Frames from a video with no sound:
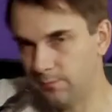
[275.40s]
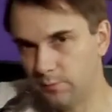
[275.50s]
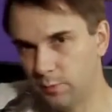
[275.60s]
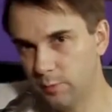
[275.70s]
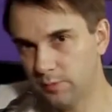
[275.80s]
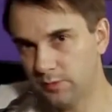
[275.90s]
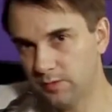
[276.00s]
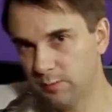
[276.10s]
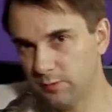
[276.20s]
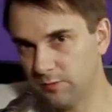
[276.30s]
But what we want to do
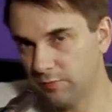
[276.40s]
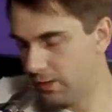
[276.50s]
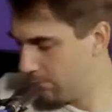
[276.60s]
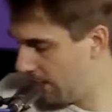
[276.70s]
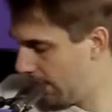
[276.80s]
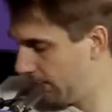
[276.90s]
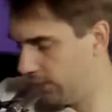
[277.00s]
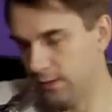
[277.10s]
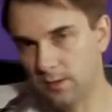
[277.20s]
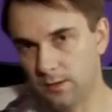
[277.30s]
is really pivot
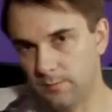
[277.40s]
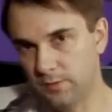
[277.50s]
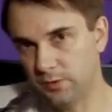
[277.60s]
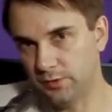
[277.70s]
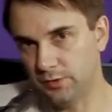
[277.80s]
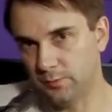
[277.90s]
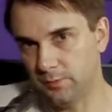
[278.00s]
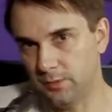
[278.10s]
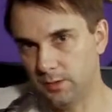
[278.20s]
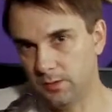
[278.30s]
the arm on the top
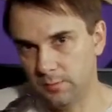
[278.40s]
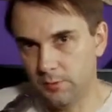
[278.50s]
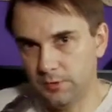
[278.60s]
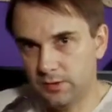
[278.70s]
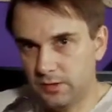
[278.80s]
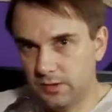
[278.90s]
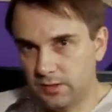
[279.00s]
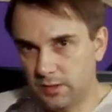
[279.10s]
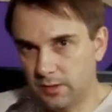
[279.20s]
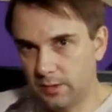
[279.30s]
of the body of the
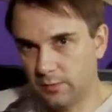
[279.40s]
guitar there,